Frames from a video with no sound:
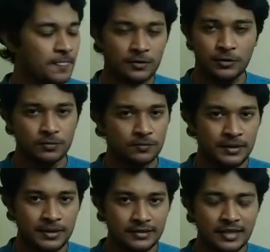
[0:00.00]
No.
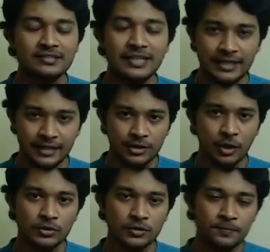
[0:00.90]
That is really a
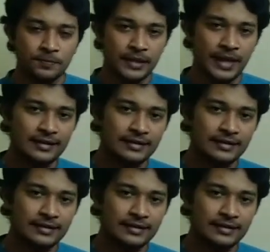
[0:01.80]
doubt. And